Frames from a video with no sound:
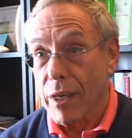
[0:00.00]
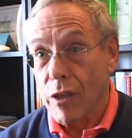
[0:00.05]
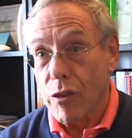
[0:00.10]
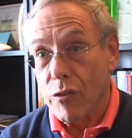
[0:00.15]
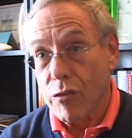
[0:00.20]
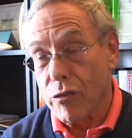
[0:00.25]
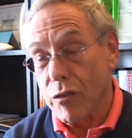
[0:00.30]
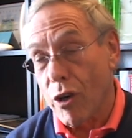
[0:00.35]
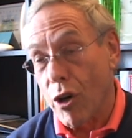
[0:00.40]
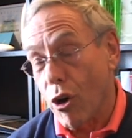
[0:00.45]

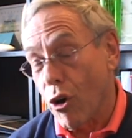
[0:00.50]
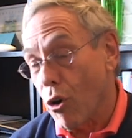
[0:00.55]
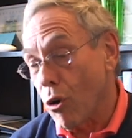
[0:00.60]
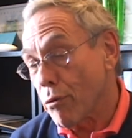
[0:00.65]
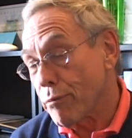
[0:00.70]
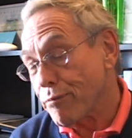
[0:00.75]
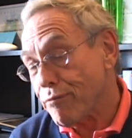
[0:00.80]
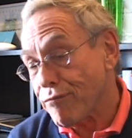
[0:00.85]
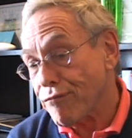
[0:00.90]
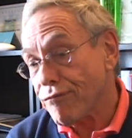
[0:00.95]

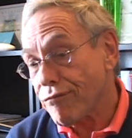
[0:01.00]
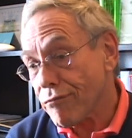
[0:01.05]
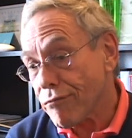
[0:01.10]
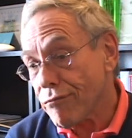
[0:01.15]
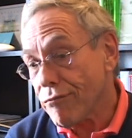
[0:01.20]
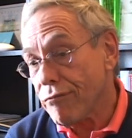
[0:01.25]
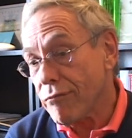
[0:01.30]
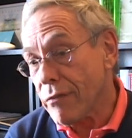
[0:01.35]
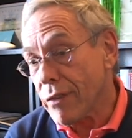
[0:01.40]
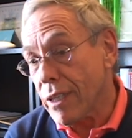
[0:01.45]
So
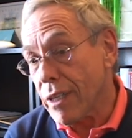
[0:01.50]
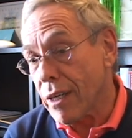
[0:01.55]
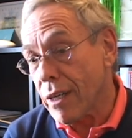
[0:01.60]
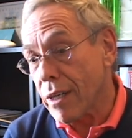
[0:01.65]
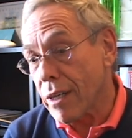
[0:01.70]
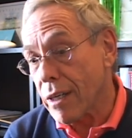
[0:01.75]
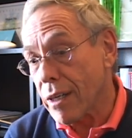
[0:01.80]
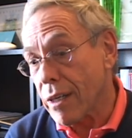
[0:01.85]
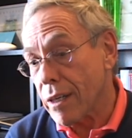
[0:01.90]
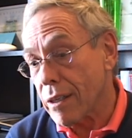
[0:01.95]

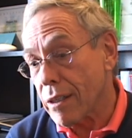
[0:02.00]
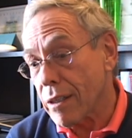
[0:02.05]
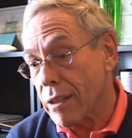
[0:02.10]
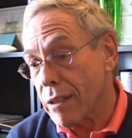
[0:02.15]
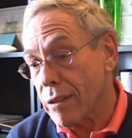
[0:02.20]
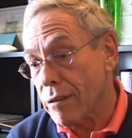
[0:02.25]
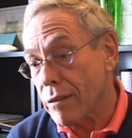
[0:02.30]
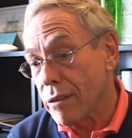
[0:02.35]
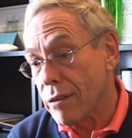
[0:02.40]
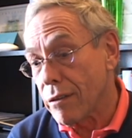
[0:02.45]

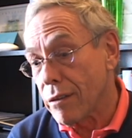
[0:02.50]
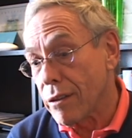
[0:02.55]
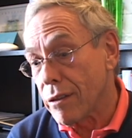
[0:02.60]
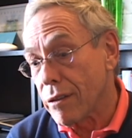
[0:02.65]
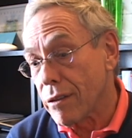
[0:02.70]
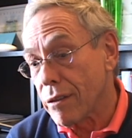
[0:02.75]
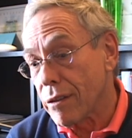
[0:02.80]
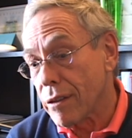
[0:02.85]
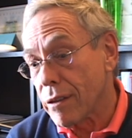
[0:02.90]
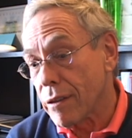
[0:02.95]

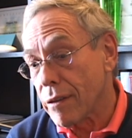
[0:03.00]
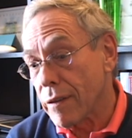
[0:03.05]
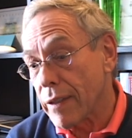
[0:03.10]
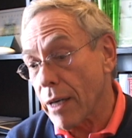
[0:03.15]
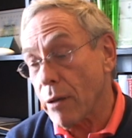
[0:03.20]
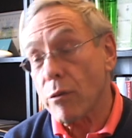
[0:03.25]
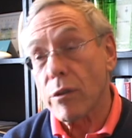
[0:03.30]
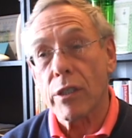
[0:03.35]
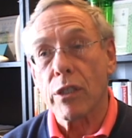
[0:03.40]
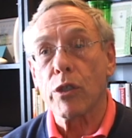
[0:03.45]

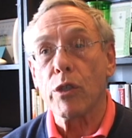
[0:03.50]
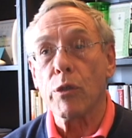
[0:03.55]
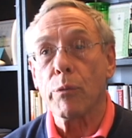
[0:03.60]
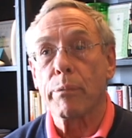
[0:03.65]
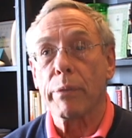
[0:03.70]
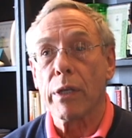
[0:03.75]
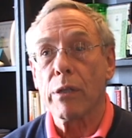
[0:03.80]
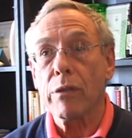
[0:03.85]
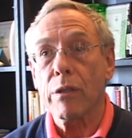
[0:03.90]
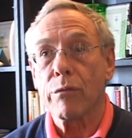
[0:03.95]
that would
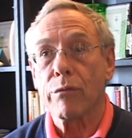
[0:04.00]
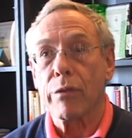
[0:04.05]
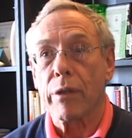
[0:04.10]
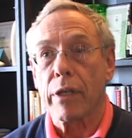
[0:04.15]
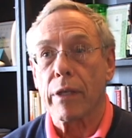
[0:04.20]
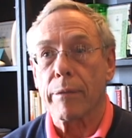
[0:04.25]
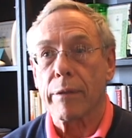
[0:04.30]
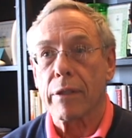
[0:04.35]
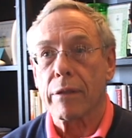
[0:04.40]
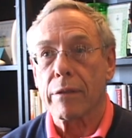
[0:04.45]
include built
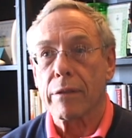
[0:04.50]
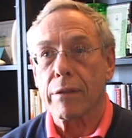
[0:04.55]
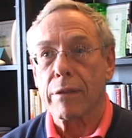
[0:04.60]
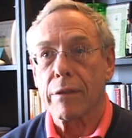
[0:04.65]
environment.